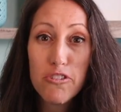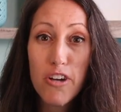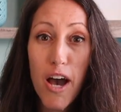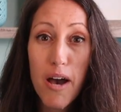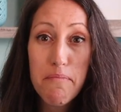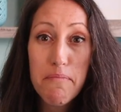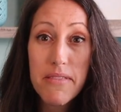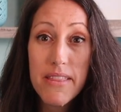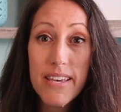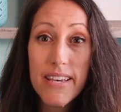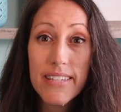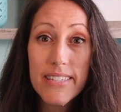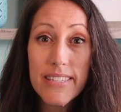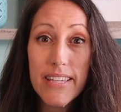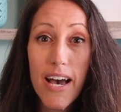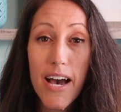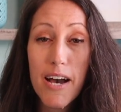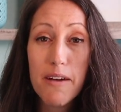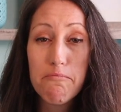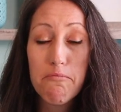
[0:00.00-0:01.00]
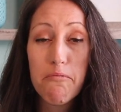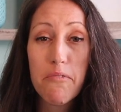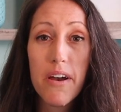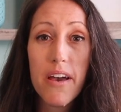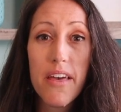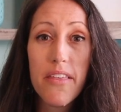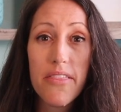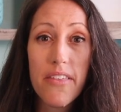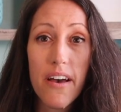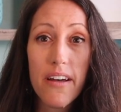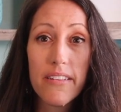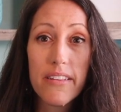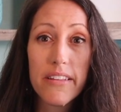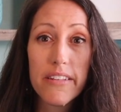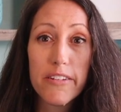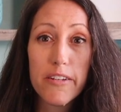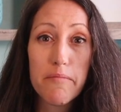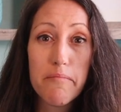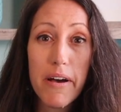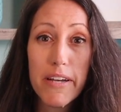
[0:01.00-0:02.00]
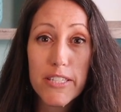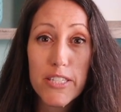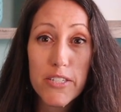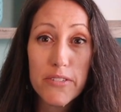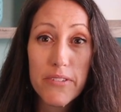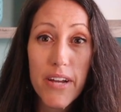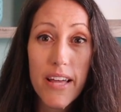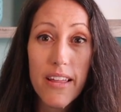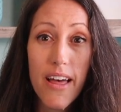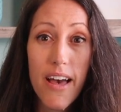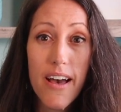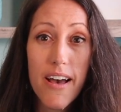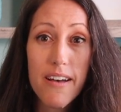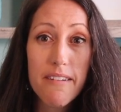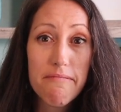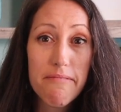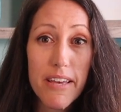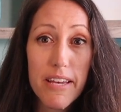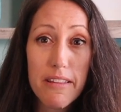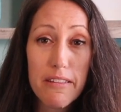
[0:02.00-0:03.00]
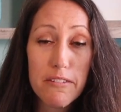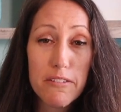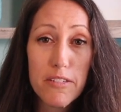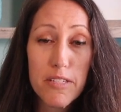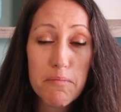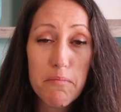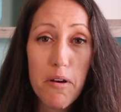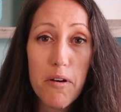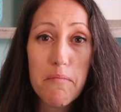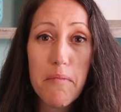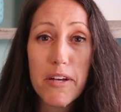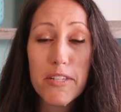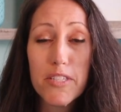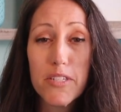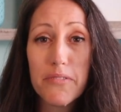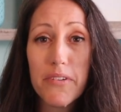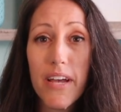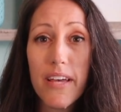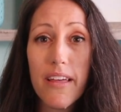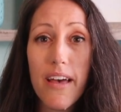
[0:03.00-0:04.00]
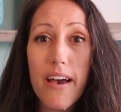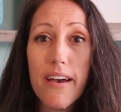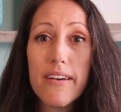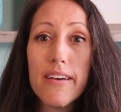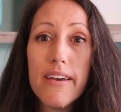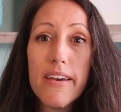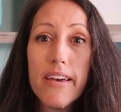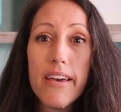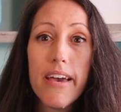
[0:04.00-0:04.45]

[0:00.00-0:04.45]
chop these up with a little mozzarella, like little small mozzarella,